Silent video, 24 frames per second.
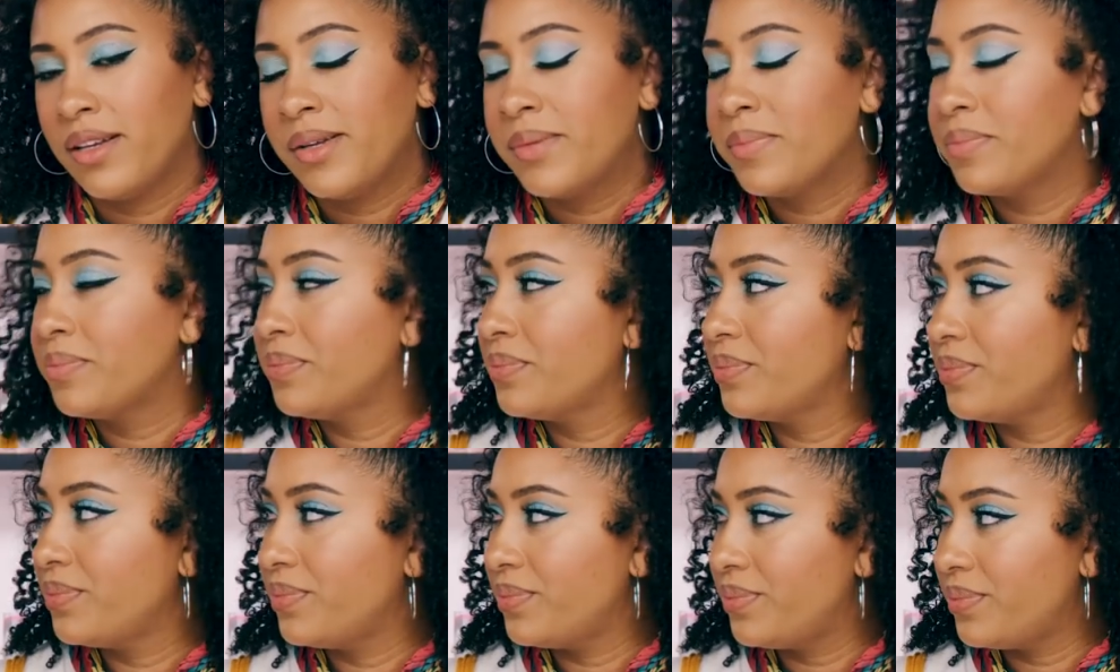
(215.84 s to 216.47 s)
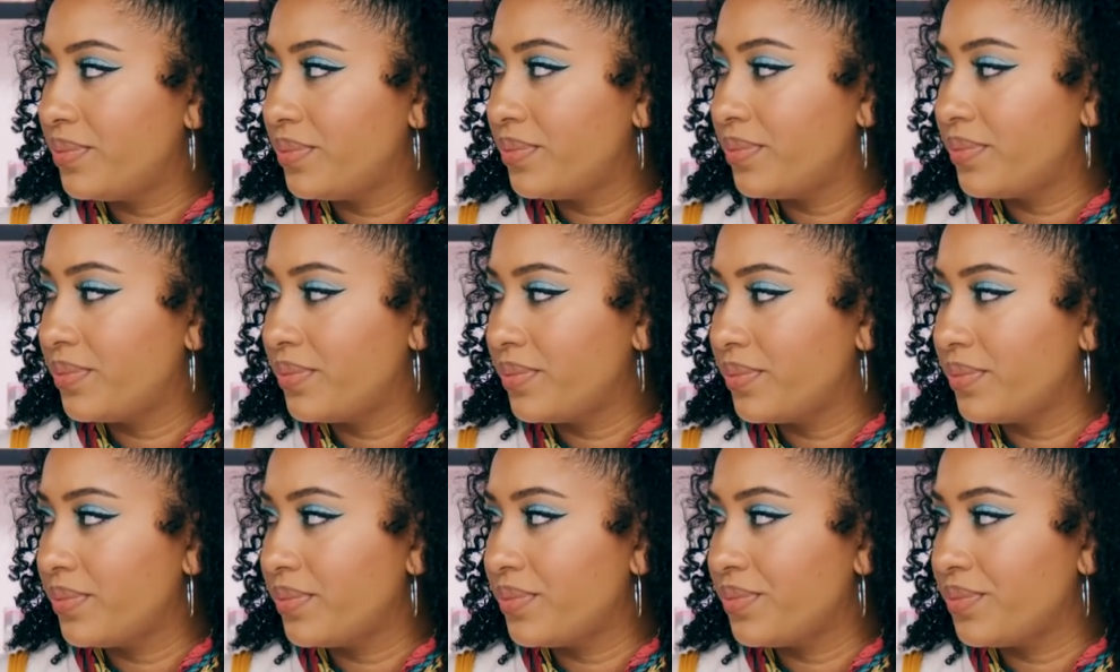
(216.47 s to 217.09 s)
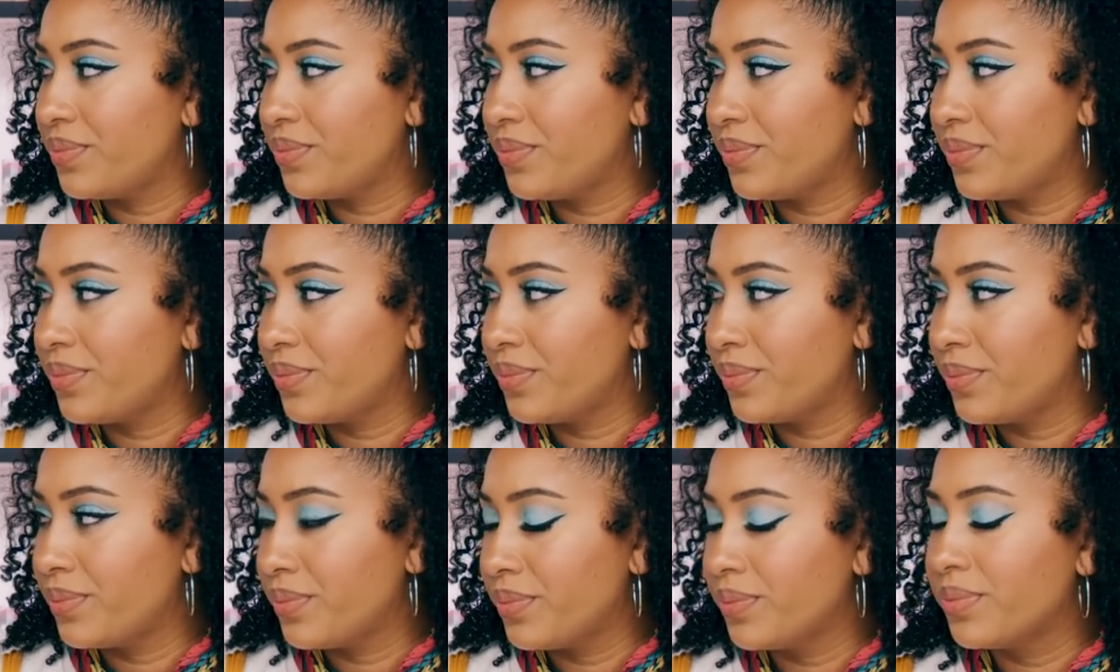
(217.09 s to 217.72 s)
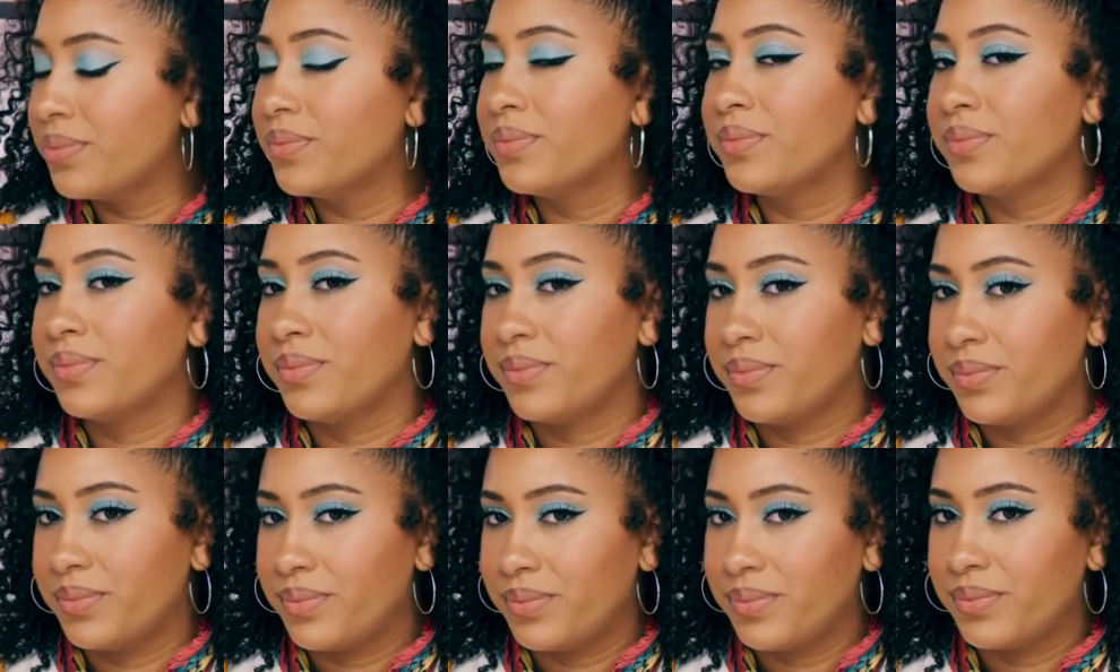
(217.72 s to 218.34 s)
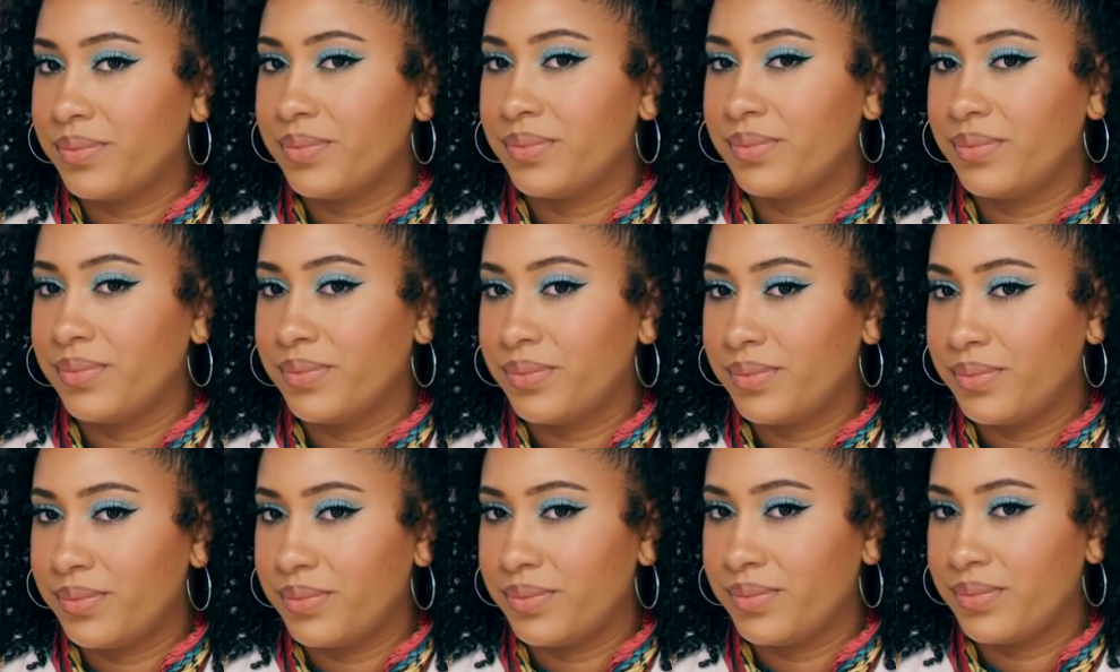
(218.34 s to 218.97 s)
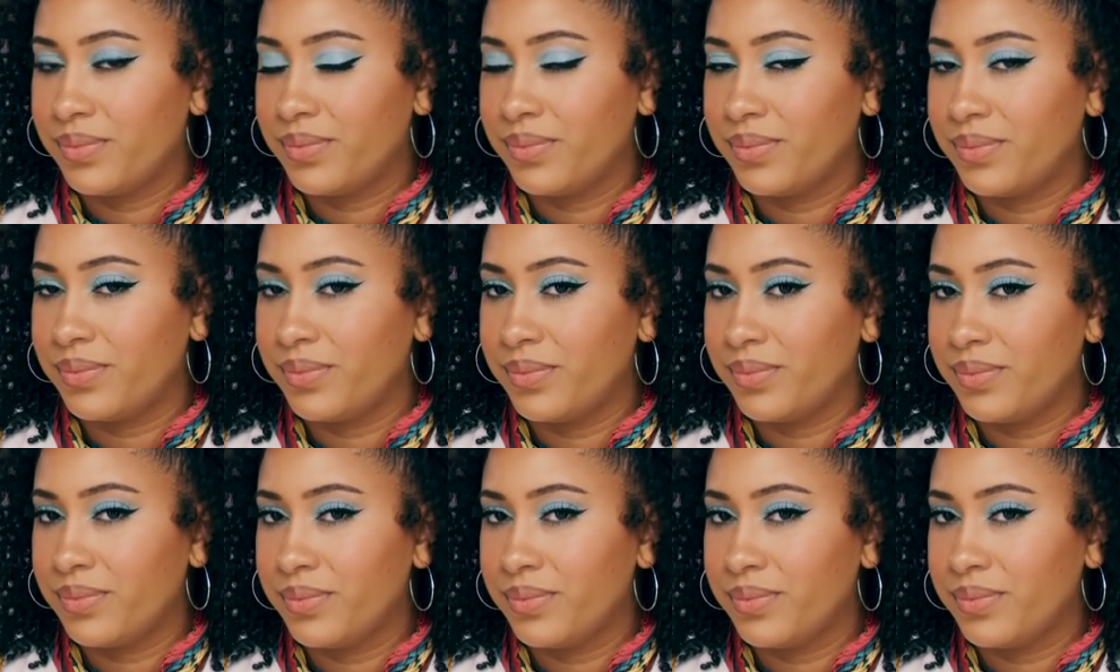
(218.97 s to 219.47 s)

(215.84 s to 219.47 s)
(not speaking)